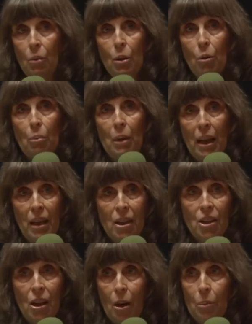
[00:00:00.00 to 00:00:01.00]
we will
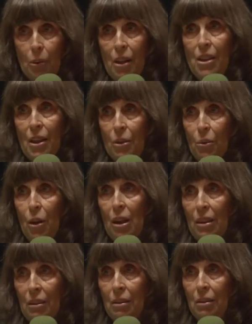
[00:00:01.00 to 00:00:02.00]
manage our project
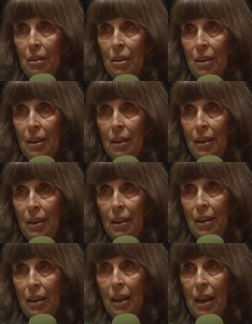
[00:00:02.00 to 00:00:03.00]
well.
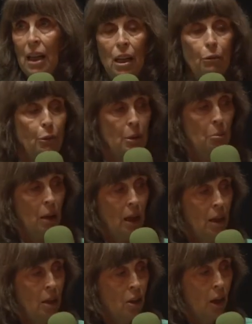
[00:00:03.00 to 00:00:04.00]
If we
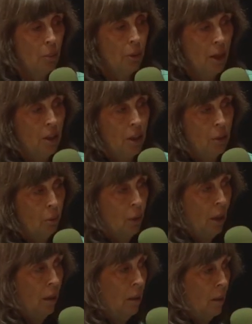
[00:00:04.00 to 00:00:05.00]
manage our project
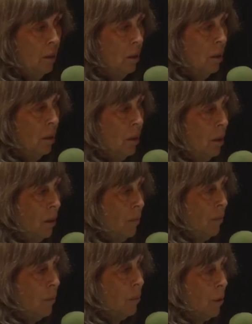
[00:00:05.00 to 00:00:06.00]
well,
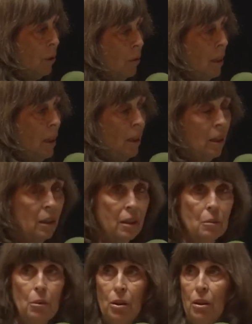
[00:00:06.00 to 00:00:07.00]
we're creating
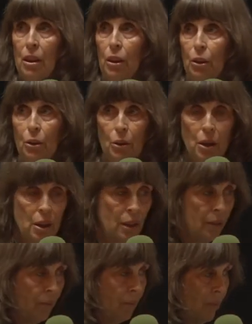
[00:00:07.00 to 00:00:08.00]
community glue
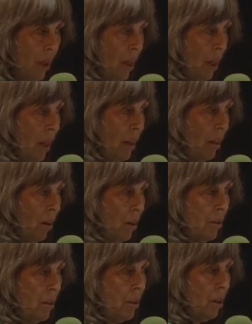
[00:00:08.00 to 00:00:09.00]
and
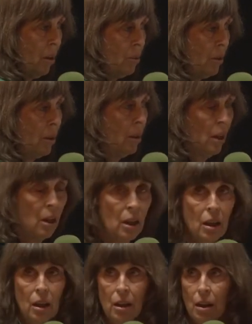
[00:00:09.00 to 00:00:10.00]
oxytocin
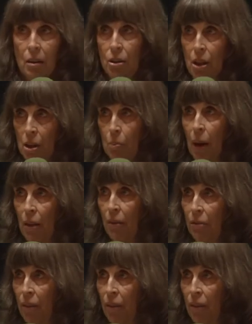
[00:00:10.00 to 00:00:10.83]
just by